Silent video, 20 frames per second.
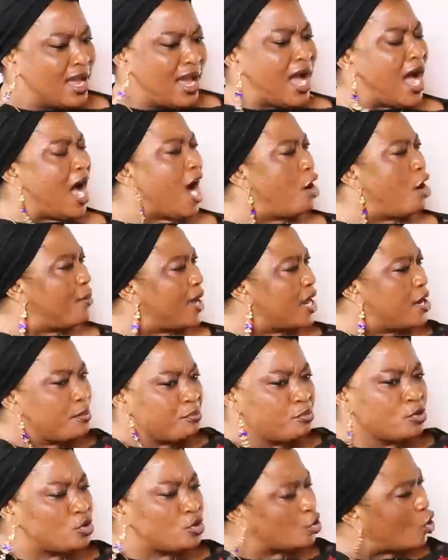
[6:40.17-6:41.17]
How am I
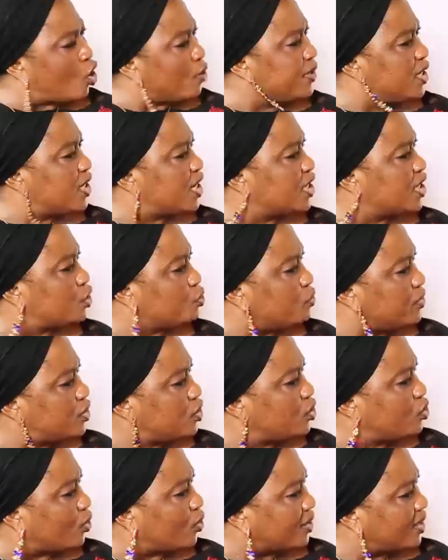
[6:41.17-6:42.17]
able to communicate with
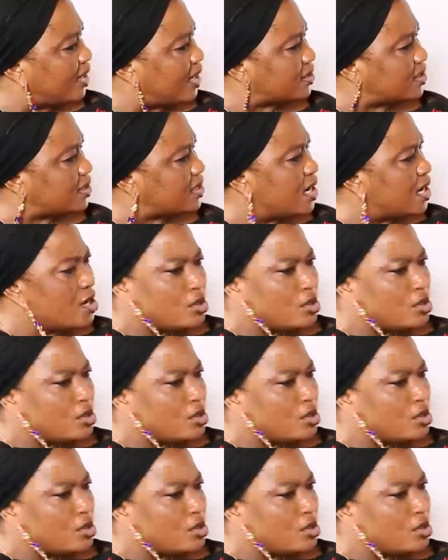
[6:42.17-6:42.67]
you on that?